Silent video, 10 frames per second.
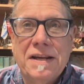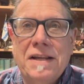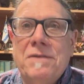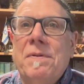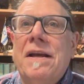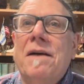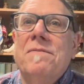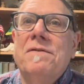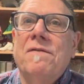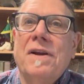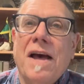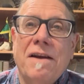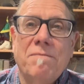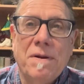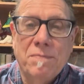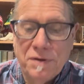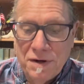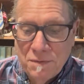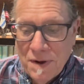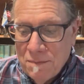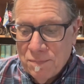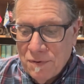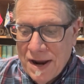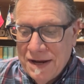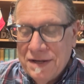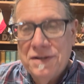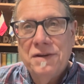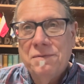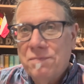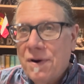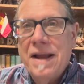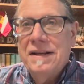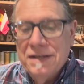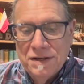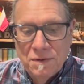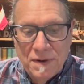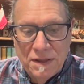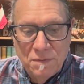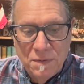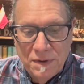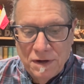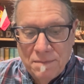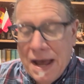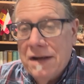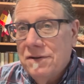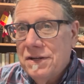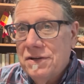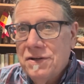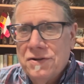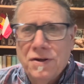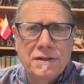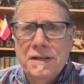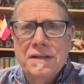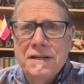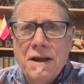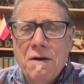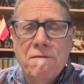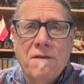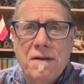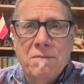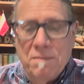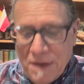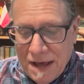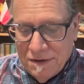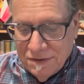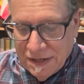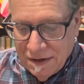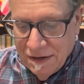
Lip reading: And this becomes for a lot of people, you know, well, praise, you know, praise is the way that we win our battles. Here's a song. This is how I fight my battles.